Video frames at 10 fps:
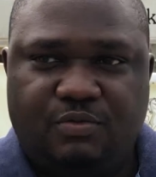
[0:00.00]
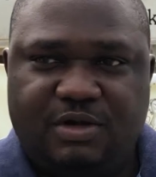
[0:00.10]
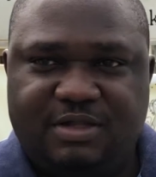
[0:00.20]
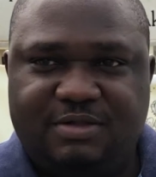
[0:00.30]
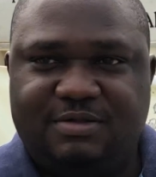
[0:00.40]

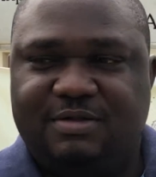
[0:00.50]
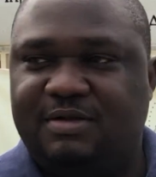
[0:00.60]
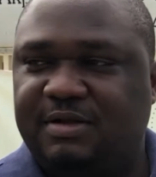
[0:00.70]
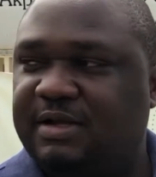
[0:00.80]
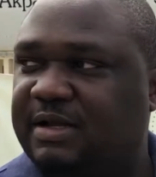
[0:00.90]
Well,
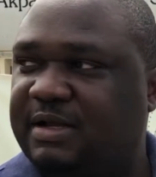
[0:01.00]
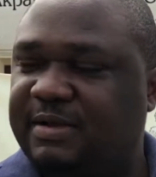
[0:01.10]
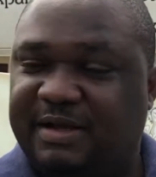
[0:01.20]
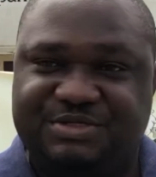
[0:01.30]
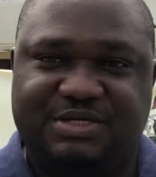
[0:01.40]

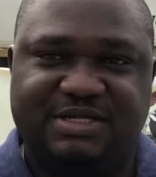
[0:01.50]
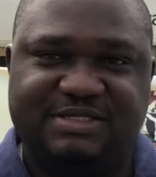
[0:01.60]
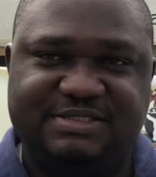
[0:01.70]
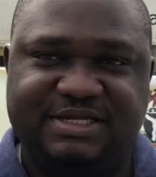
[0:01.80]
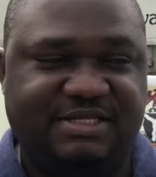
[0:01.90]
as you can see,